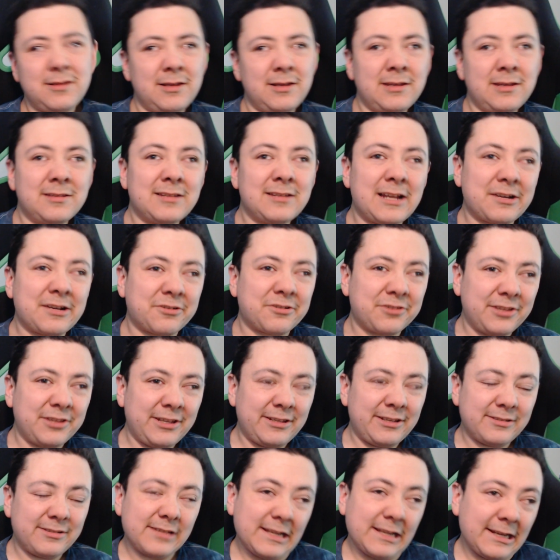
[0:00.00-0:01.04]
is
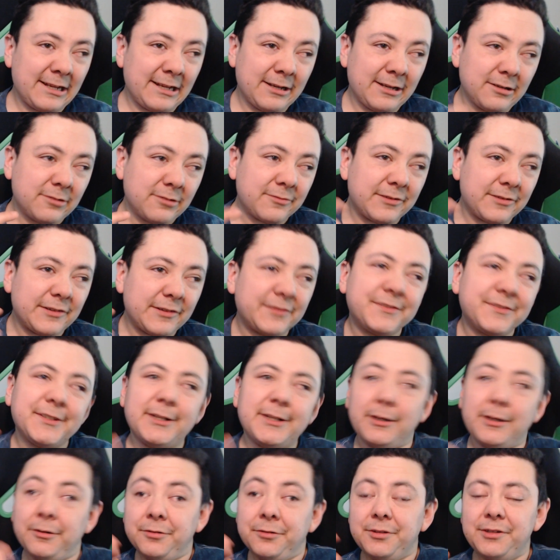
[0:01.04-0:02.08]
naturally sitting in your fifth
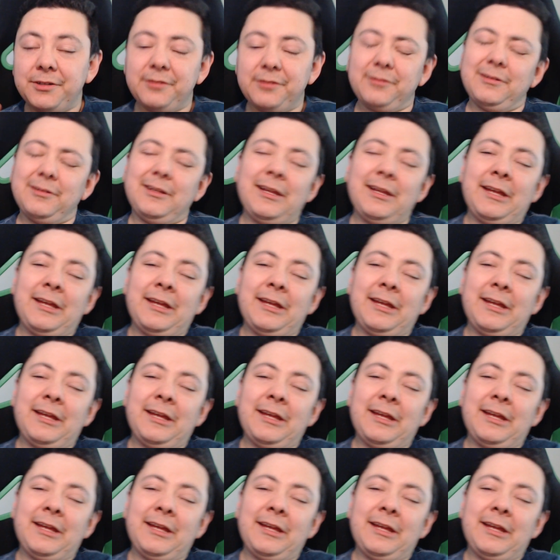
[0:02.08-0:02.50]
house,